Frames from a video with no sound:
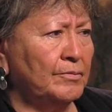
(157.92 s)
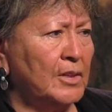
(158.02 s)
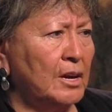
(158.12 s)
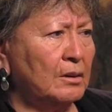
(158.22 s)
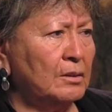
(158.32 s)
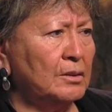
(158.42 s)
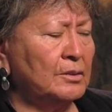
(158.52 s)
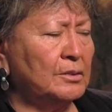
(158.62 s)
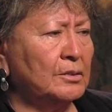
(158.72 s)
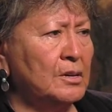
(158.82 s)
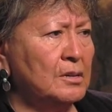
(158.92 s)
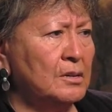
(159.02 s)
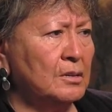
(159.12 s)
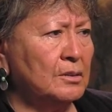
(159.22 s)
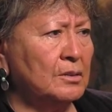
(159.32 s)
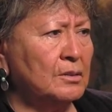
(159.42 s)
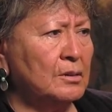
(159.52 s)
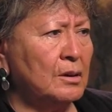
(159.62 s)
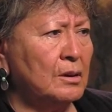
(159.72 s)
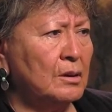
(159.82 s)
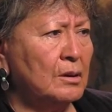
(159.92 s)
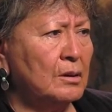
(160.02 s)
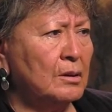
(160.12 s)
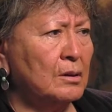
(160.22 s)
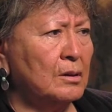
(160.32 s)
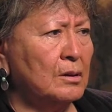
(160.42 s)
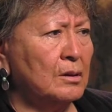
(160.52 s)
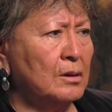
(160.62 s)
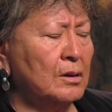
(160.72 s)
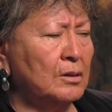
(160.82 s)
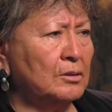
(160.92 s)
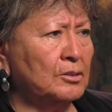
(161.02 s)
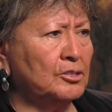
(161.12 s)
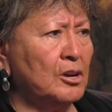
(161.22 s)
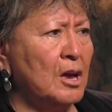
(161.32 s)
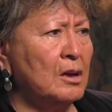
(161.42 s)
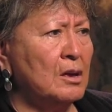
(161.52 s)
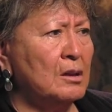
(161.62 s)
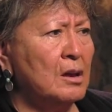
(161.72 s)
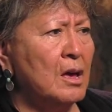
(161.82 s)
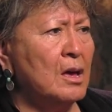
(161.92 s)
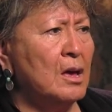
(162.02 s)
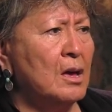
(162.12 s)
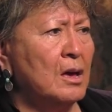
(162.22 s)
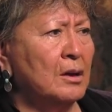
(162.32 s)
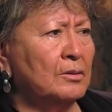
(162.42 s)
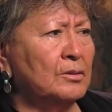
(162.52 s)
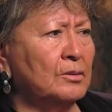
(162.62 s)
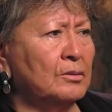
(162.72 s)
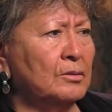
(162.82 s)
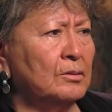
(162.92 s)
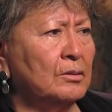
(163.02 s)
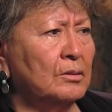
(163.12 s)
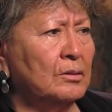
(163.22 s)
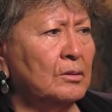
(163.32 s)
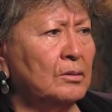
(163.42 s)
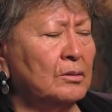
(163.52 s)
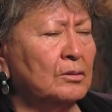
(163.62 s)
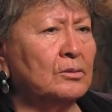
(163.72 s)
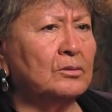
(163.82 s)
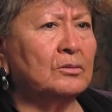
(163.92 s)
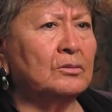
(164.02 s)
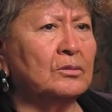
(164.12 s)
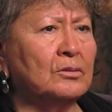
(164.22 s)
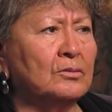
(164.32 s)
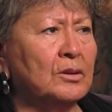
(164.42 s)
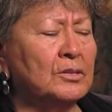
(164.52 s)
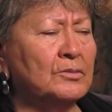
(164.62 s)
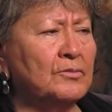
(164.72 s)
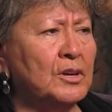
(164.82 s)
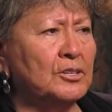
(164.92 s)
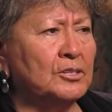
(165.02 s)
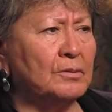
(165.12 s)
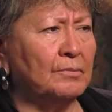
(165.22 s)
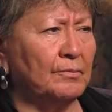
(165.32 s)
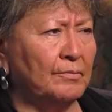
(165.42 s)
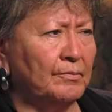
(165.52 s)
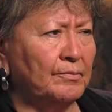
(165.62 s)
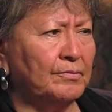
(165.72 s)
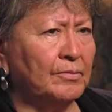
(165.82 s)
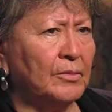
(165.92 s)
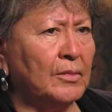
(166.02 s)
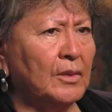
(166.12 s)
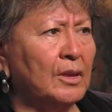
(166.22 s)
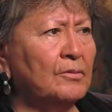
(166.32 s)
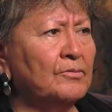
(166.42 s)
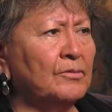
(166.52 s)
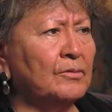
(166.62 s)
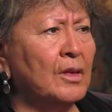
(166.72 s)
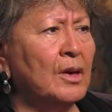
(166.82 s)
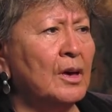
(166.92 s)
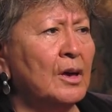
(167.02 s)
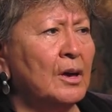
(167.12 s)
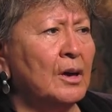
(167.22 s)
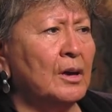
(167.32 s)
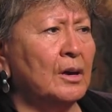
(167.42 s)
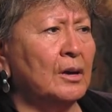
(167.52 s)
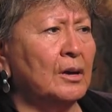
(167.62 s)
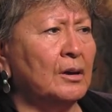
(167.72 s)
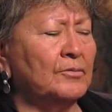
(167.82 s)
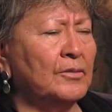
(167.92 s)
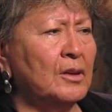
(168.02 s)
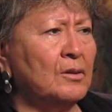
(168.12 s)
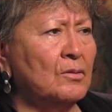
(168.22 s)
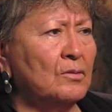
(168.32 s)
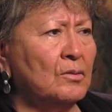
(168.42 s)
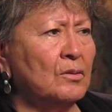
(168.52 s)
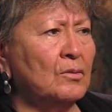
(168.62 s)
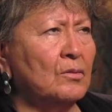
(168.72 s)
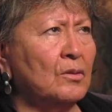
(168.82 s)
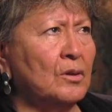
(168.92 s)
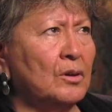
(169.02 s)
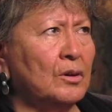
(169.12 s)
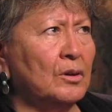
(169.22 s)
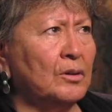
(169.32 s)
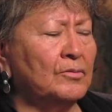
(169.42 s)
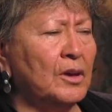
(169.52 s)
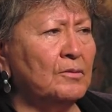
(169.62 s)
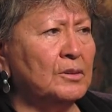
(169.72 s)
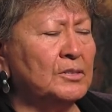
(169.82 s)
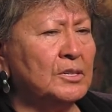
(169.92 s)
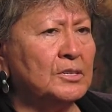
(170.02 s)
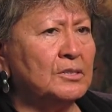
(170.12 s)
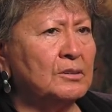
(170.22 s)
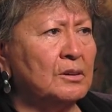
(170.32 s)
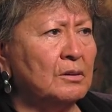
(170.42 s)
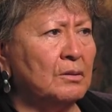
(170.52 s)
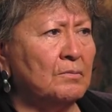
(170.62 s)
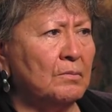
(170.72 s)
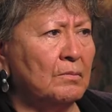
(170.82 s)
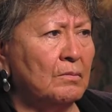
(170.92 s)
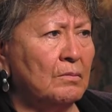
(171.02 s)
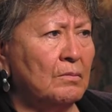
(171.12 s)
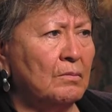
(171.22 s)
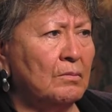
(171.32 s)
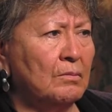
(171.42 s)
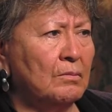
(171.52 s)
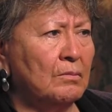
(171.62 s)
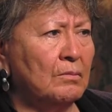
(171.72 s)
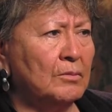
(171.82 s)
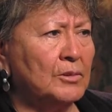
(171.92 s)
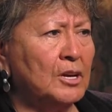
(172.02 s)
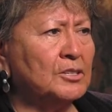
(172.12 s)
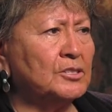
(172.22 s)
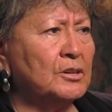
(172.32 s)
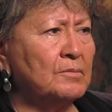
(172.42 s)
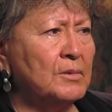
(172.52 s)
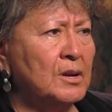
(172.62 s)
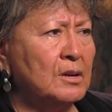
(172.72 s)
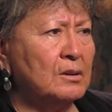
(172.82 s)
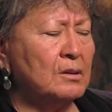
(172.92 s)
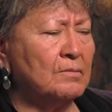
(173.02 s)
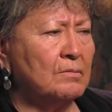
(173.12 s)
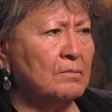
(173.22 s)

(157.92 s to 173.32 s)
take these Indians, the Cheyenne, to, to the reservation. If, if they don't, if they resist, kill them, exterminate them.